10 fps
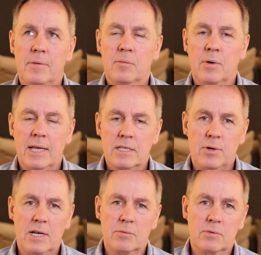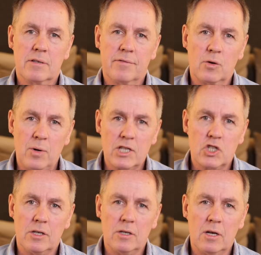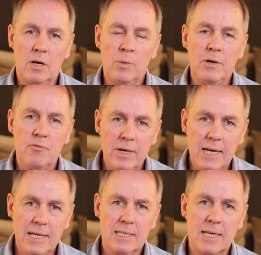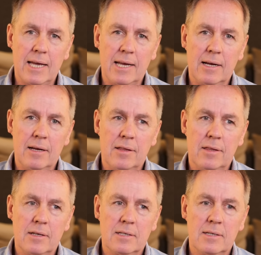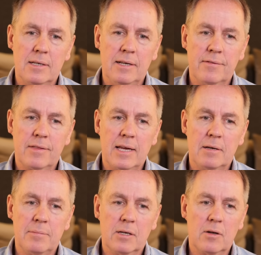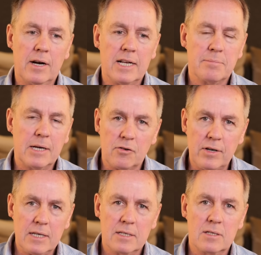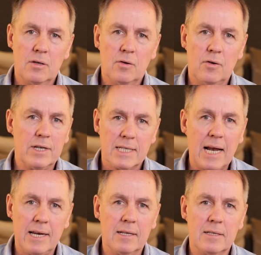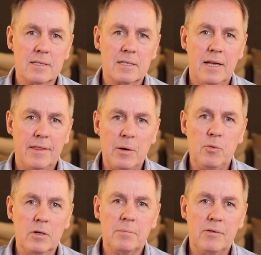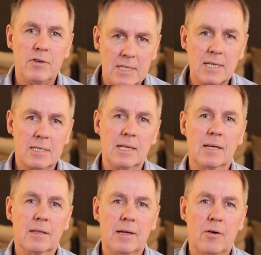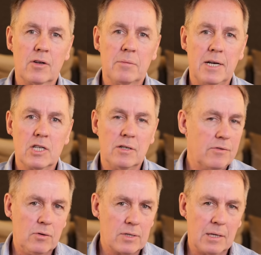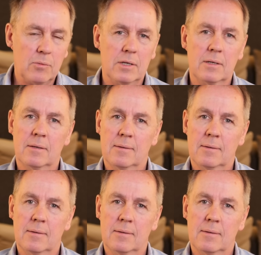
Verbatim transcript: one has to ask oneself the question, are we really saying that if they had been colonized by Greeks or Italians, they wouldn't be resisting their occupation? Of course they would.